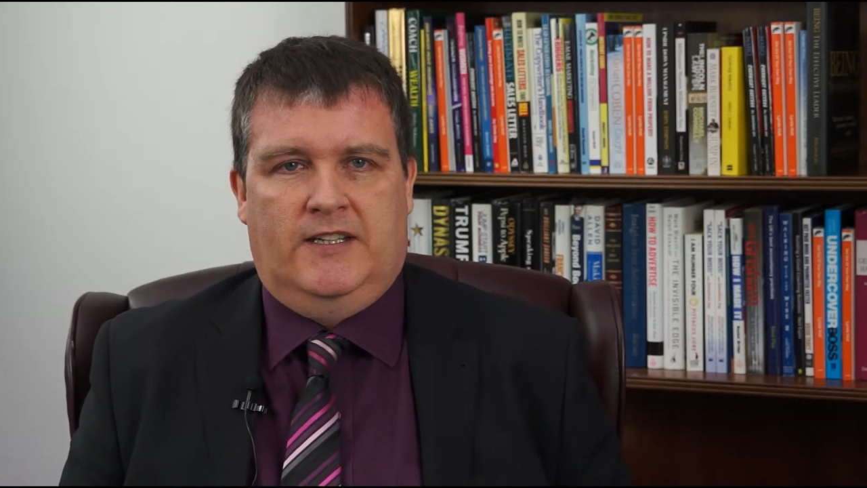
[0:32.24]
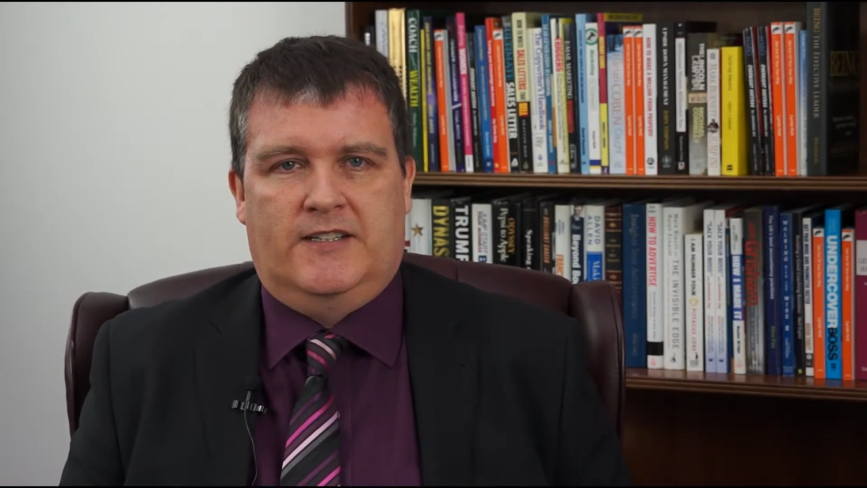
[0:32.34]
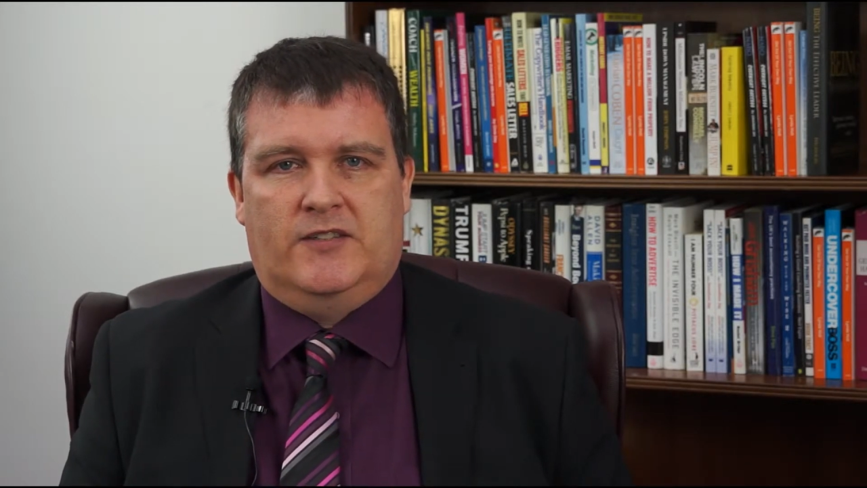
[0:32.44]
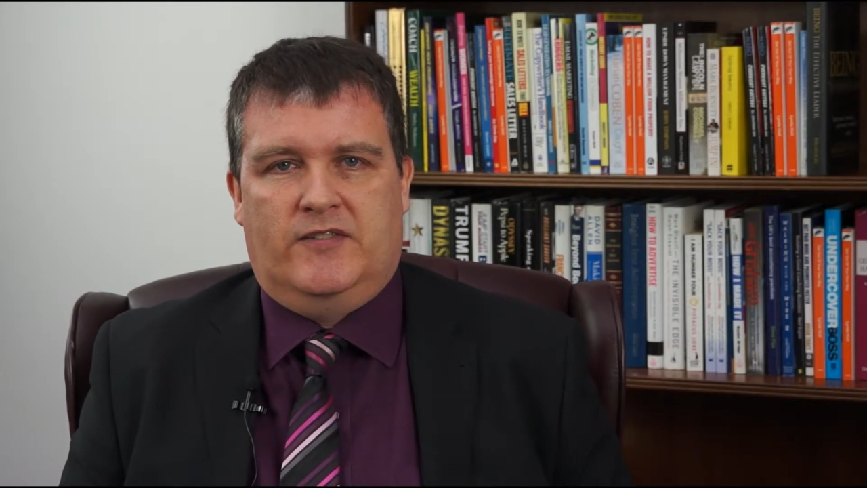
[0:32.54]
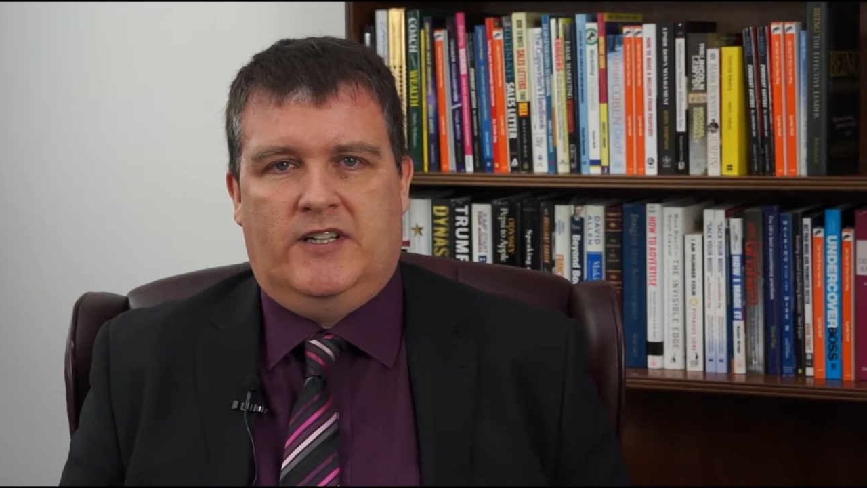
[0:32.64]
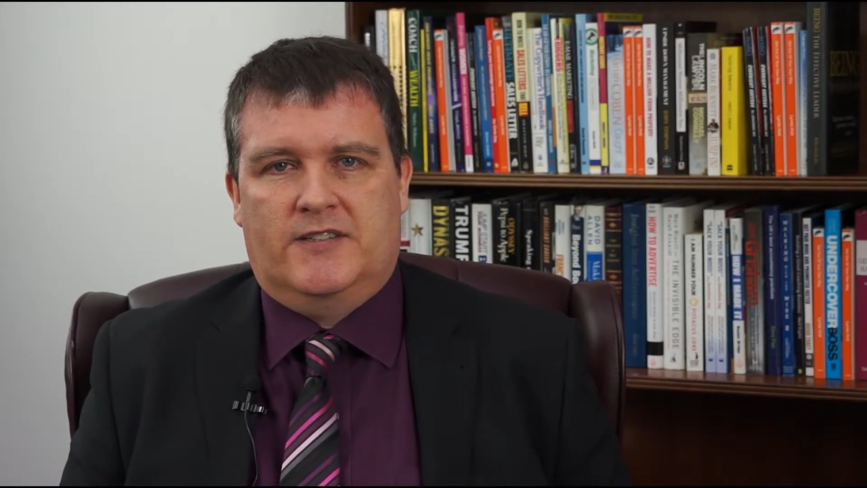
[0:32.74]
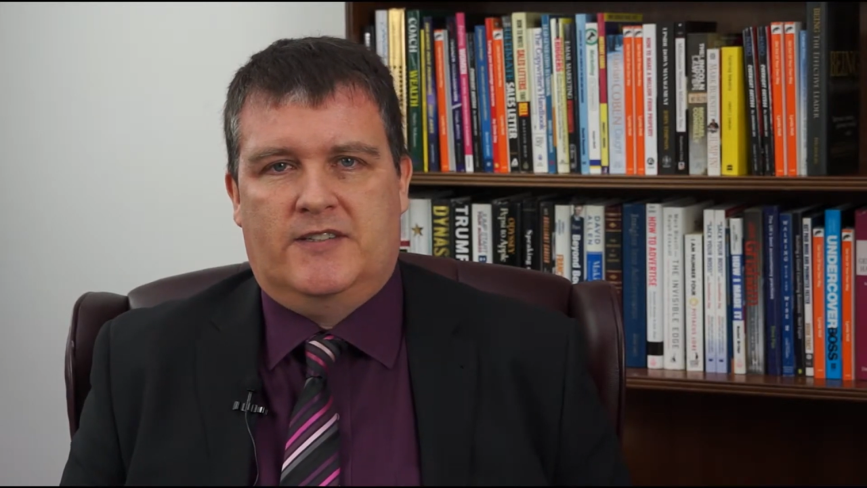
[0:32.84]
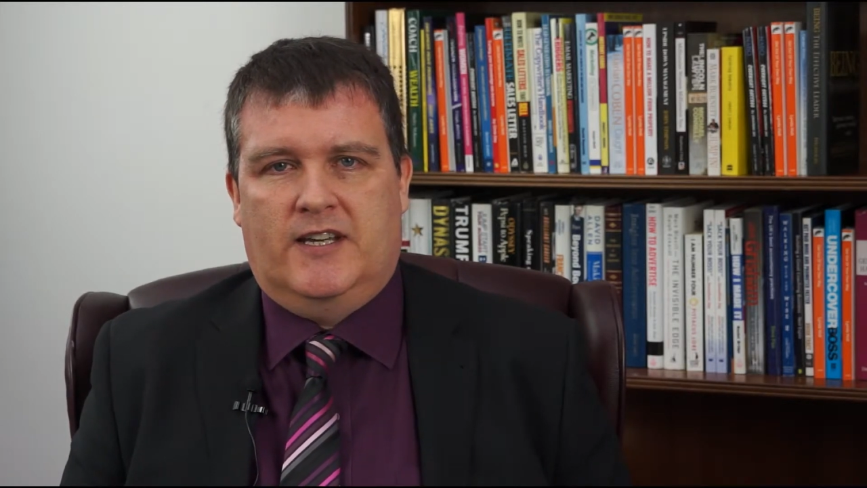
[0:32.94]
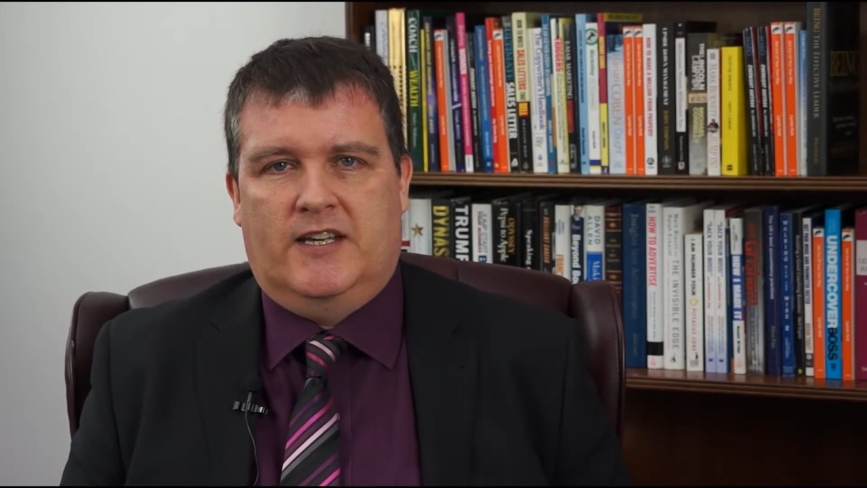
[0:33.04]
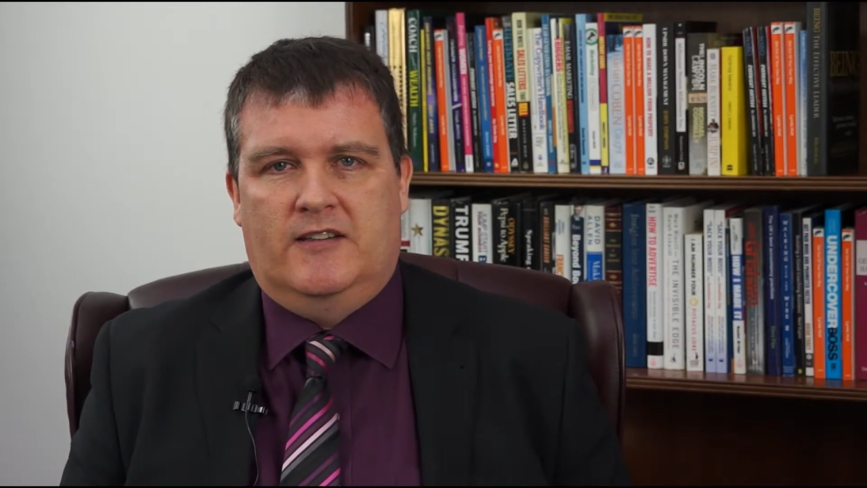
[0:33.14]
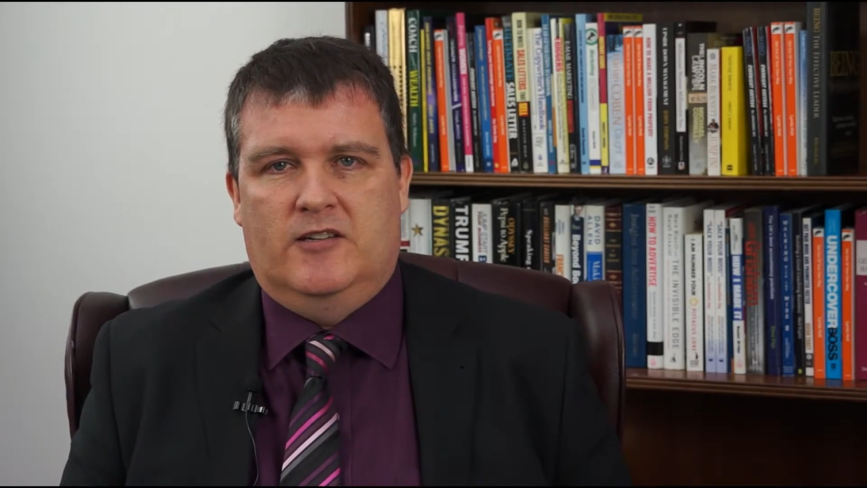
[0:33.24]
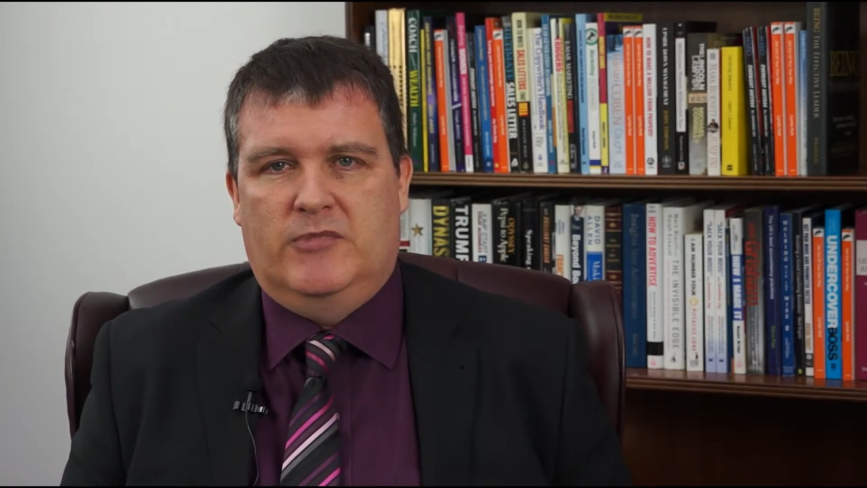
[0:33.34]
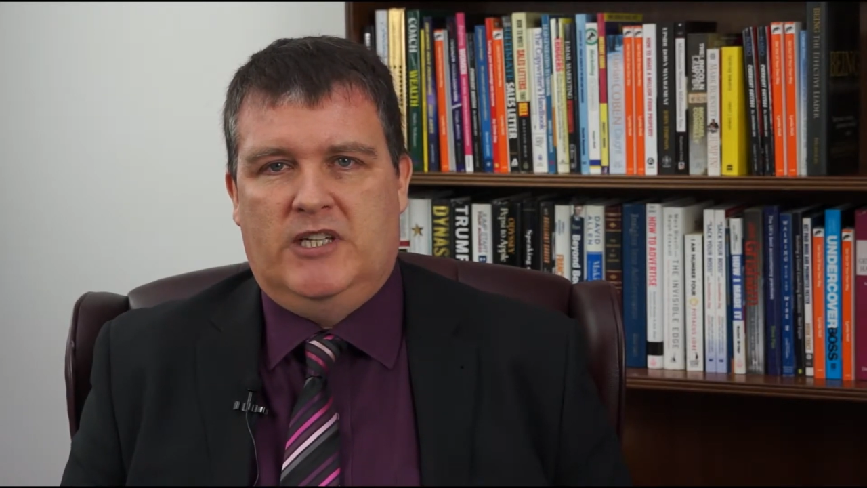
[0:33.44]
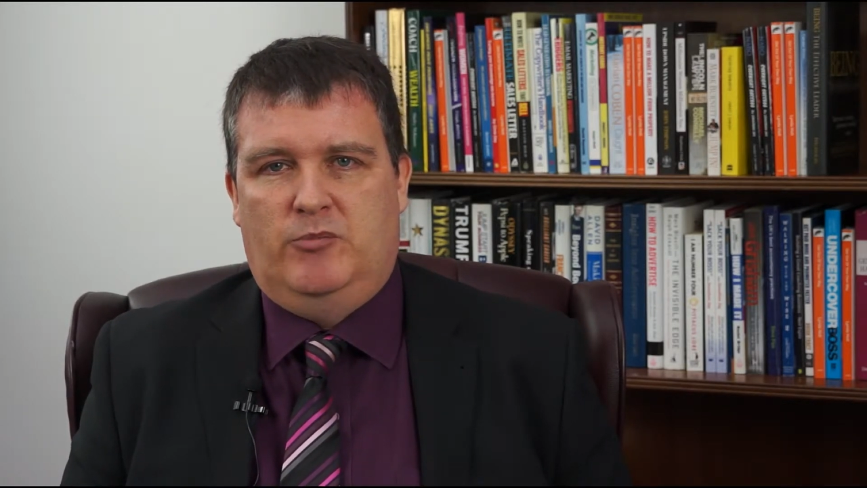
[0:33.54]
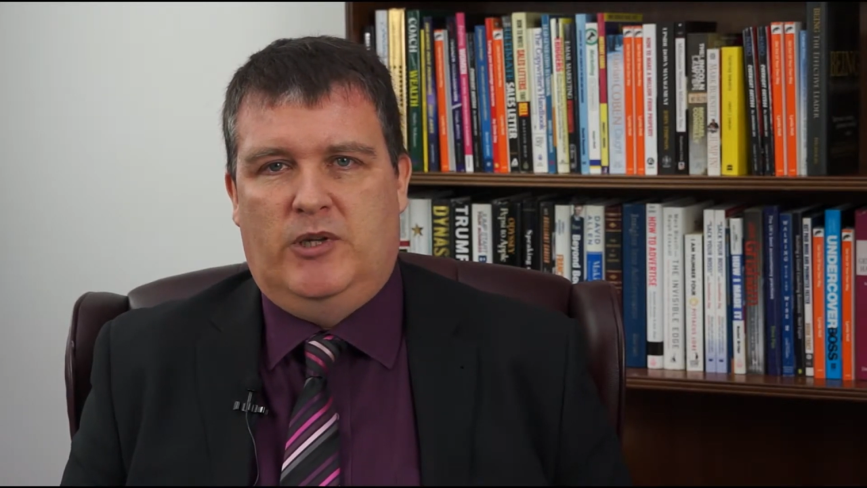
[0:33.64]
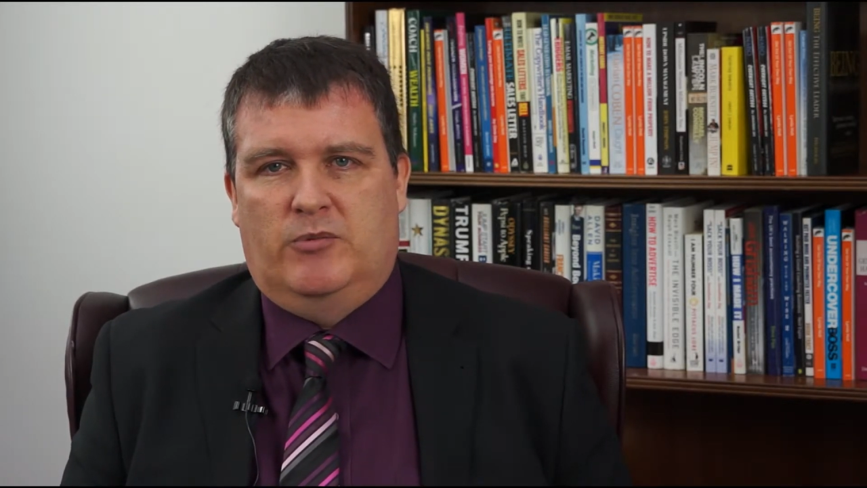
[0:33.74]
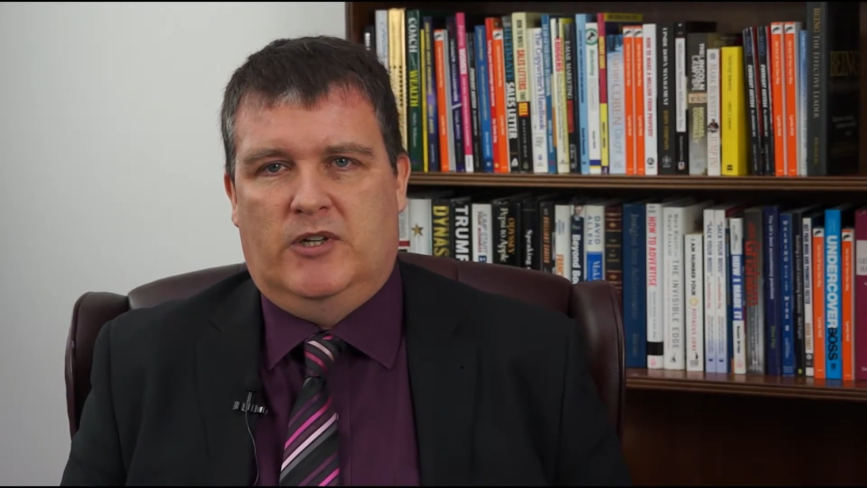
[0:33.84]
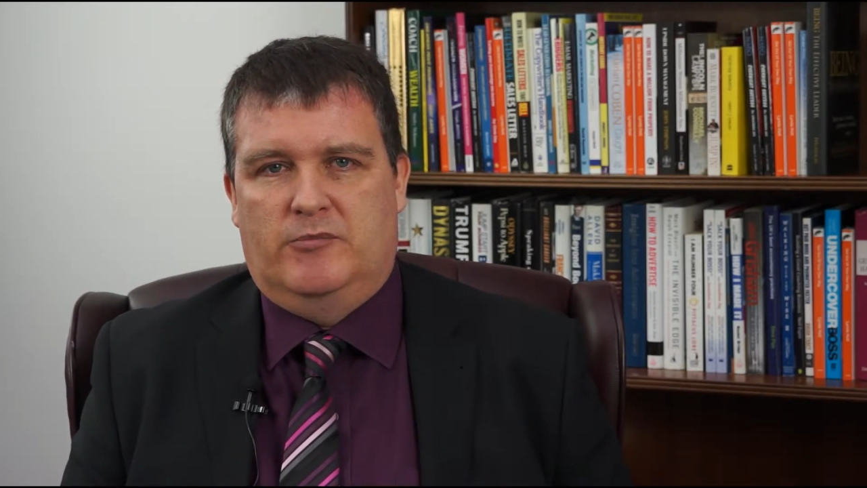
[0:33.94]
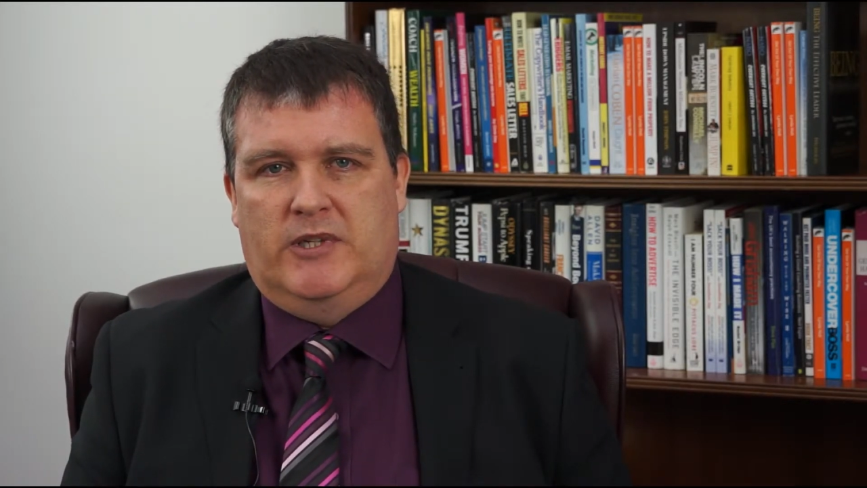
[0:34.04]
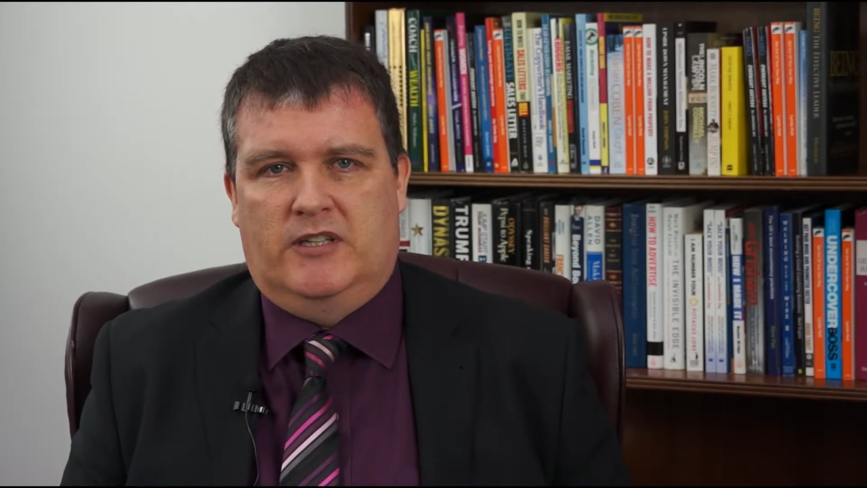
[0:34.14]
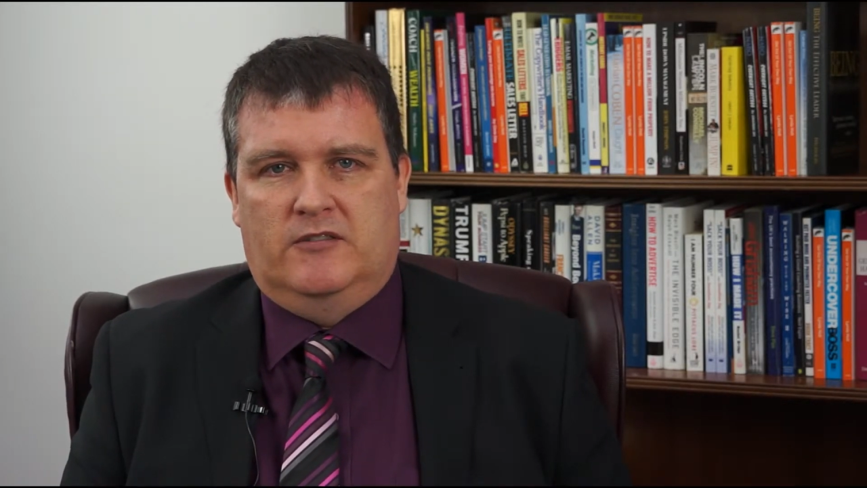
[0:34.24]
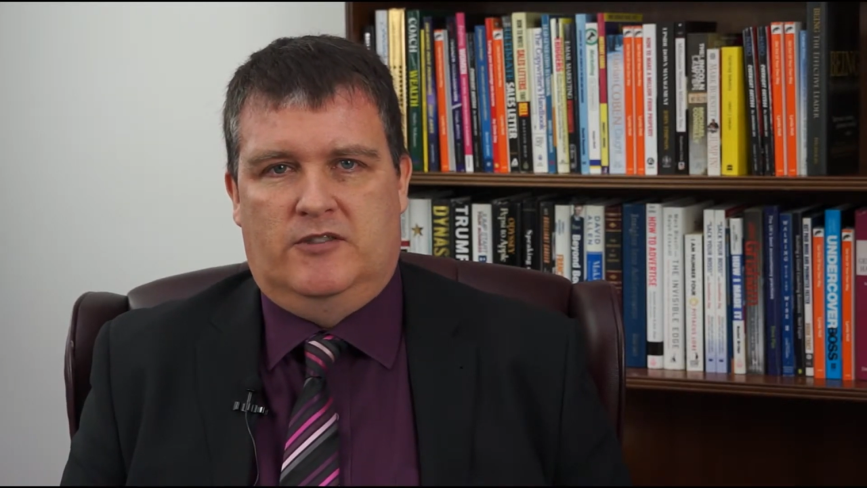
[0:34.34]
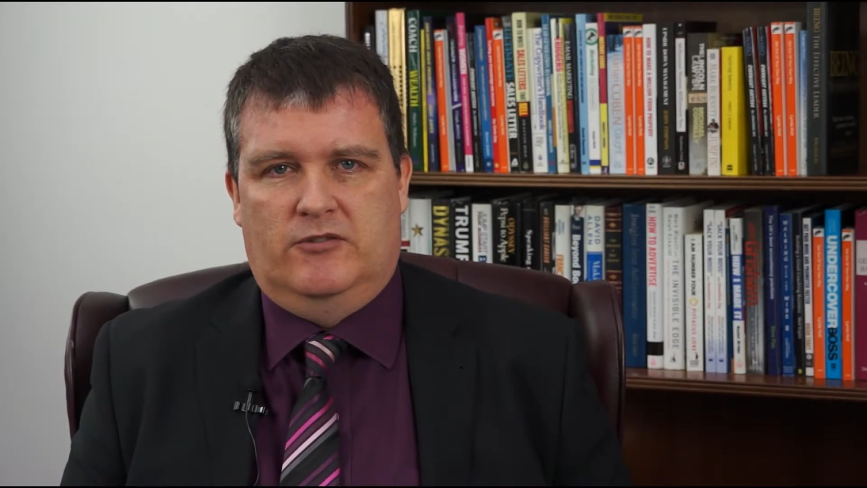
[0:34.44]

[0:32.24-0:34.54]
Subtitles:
It is fair to say that many people I meet